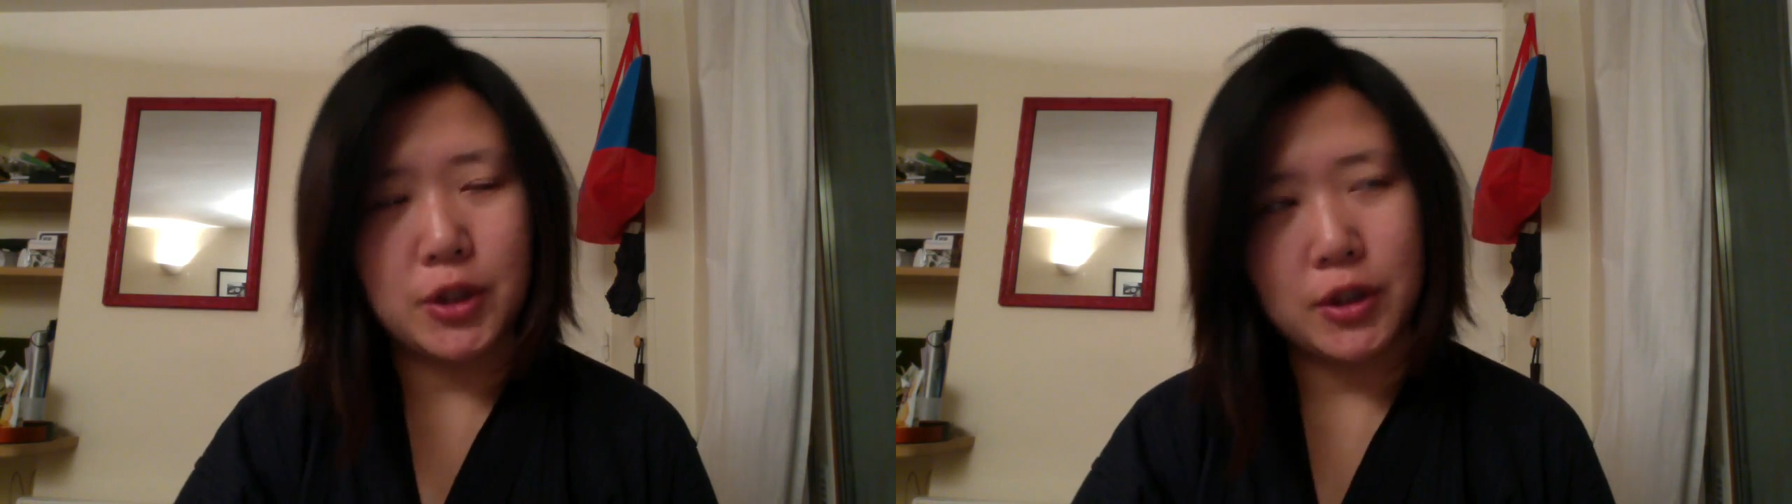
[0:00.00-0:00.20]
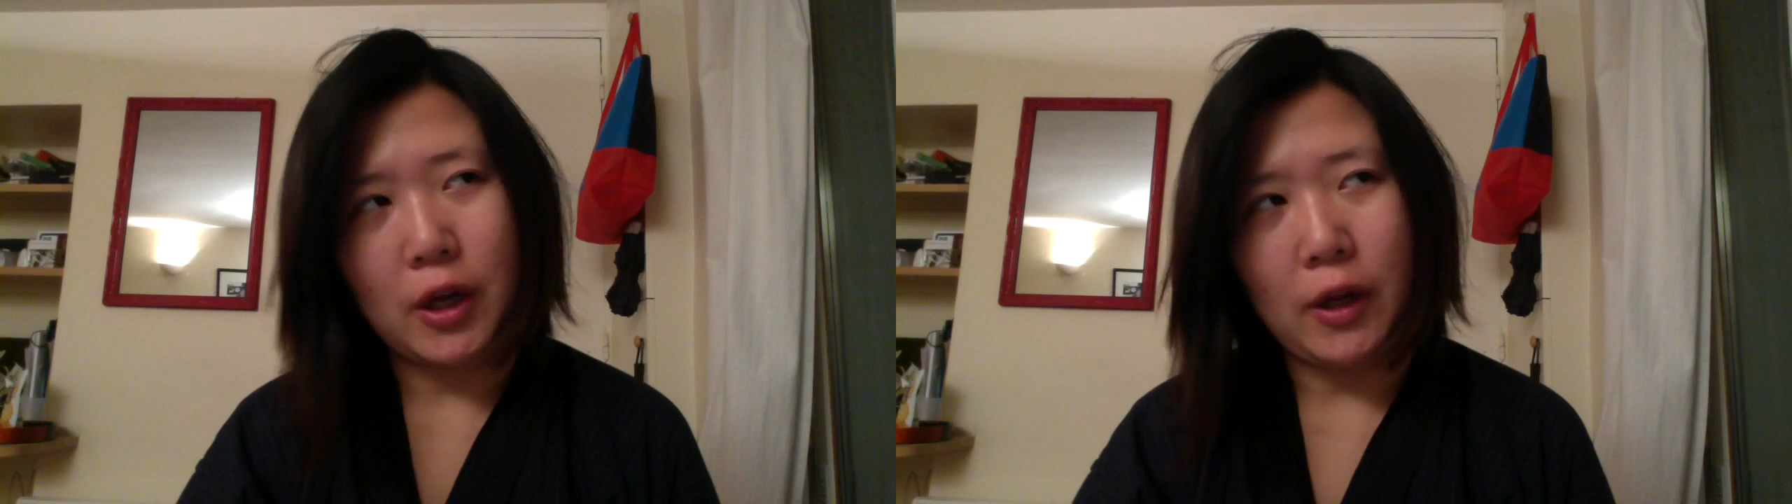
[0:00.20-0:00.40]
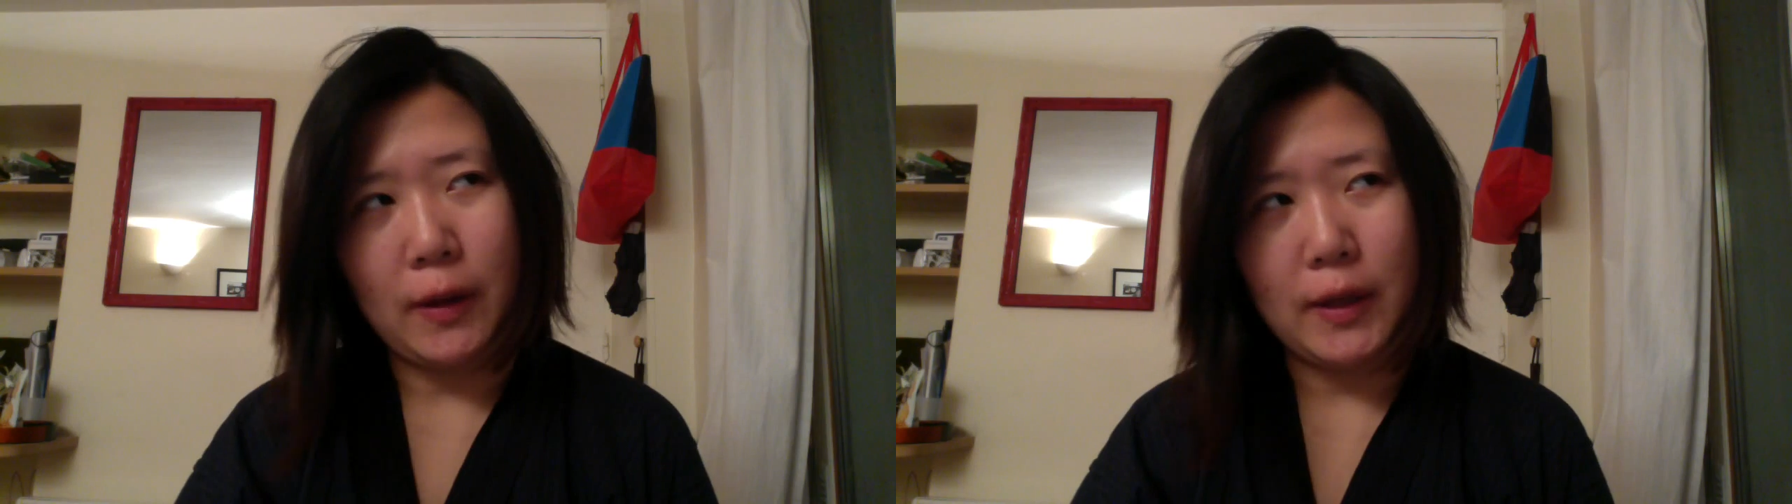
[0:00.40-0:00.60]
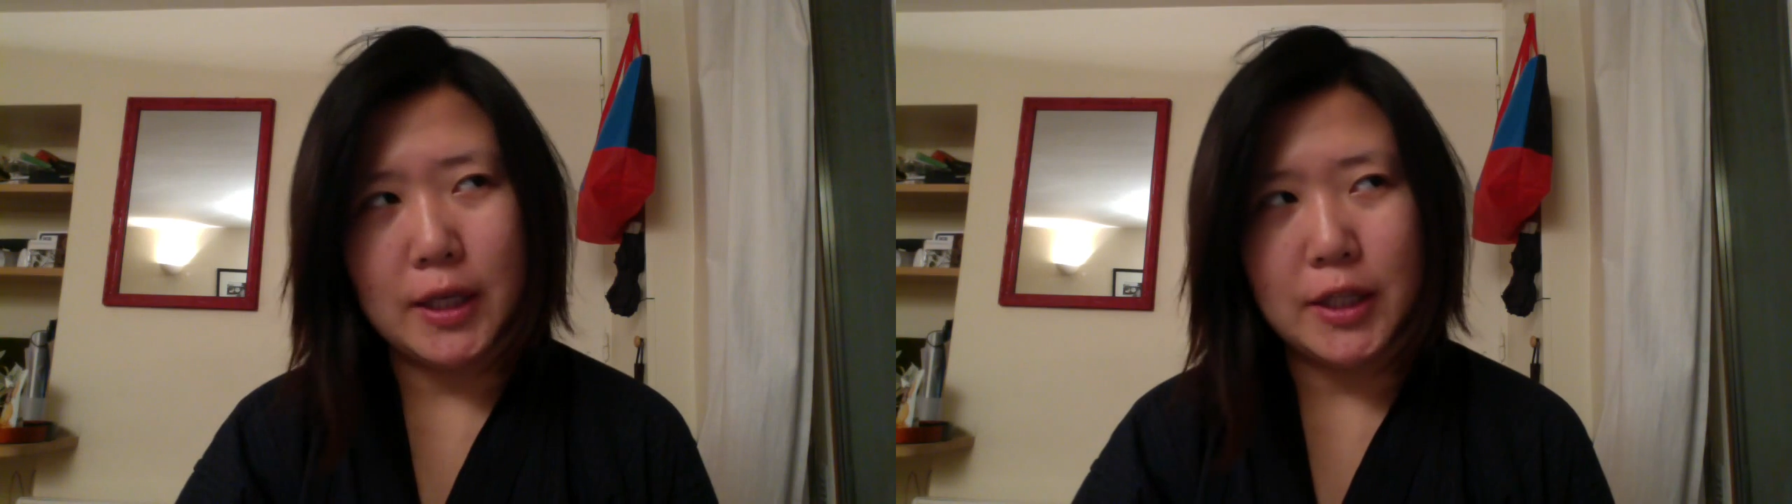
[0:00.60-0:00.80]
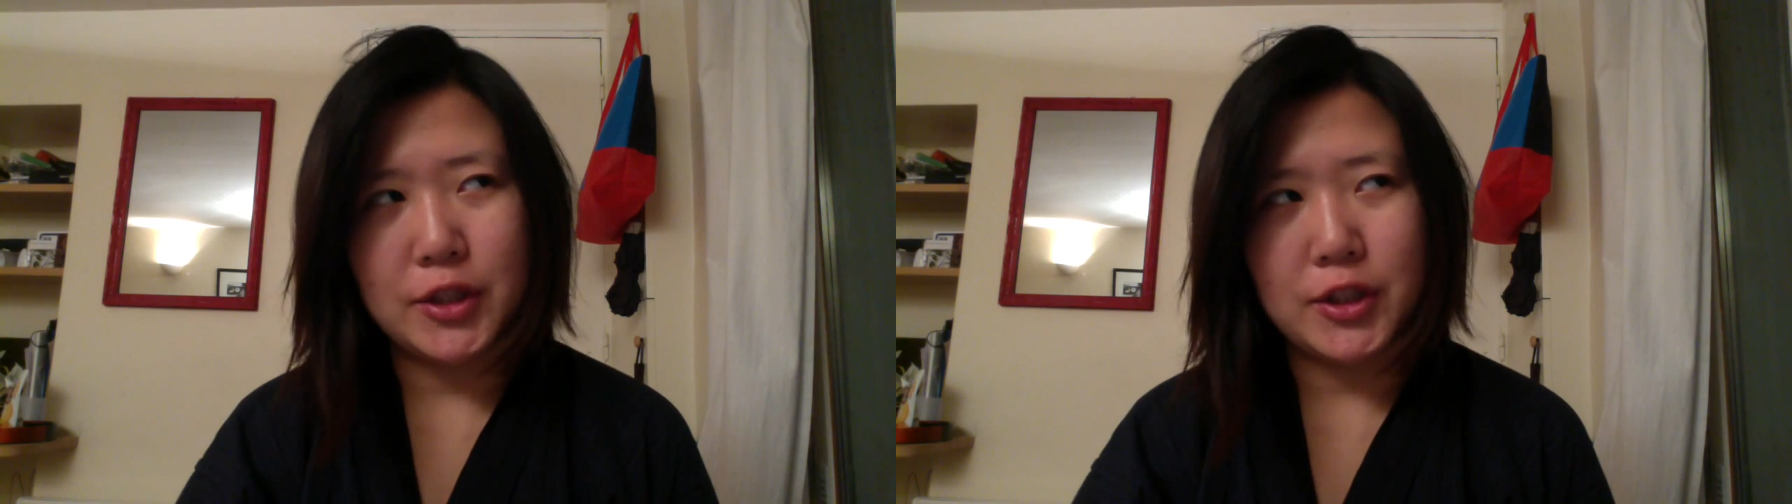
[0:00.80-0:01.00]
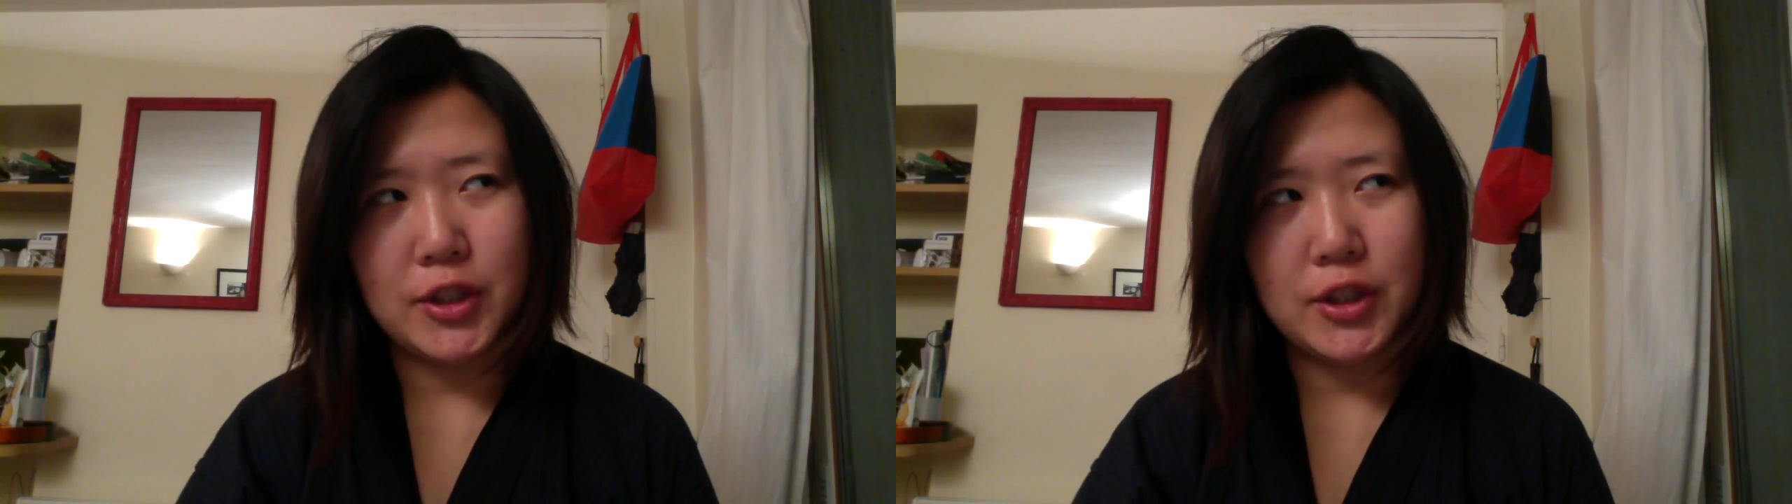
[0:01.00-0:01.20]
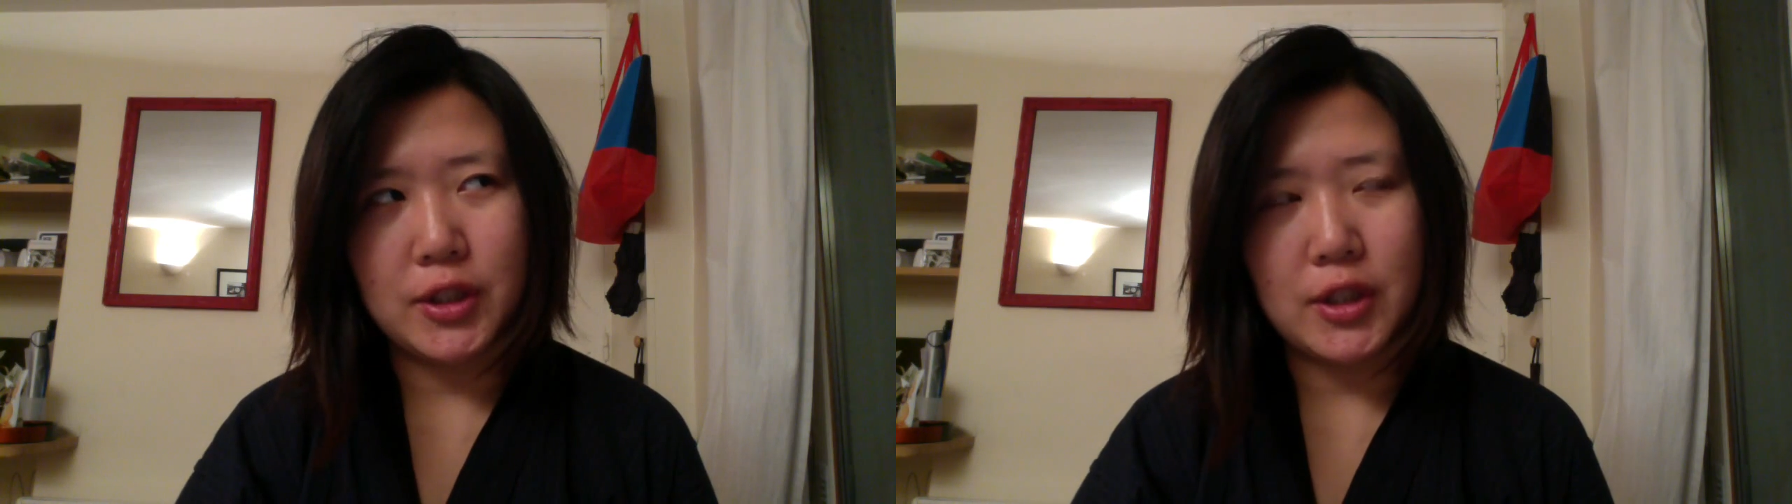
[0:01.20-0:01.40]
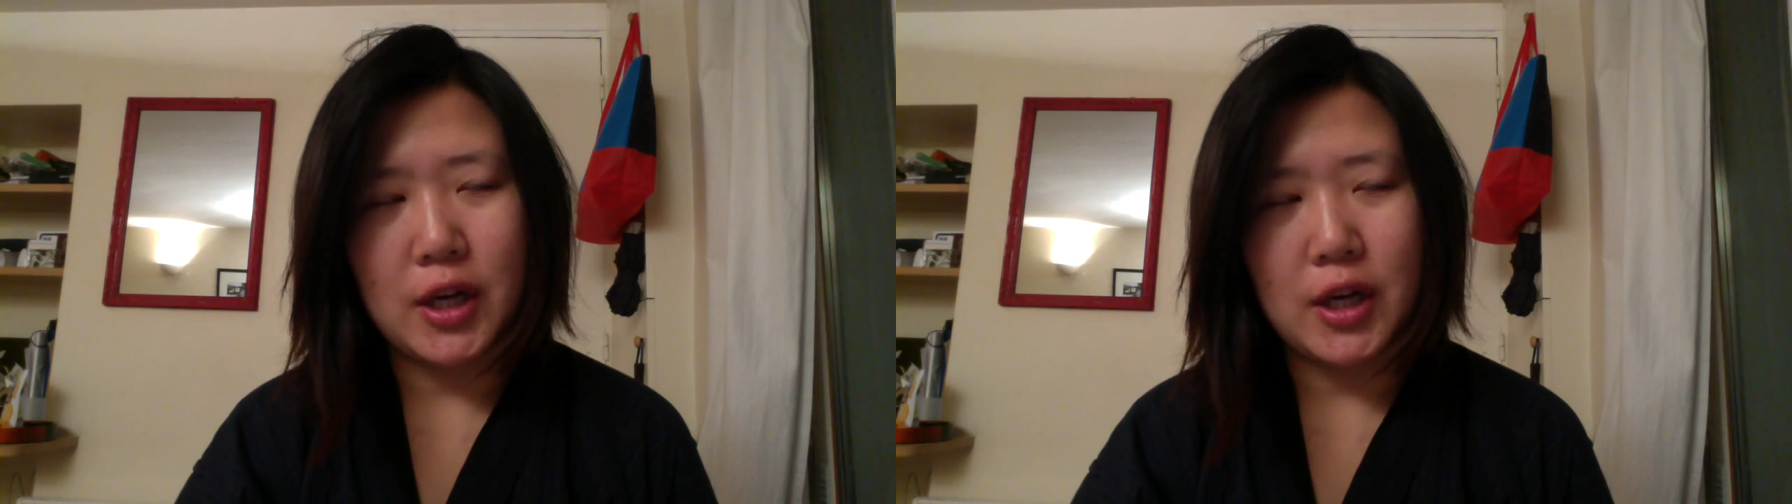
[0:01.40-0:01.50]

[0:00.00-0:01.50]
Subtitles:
to college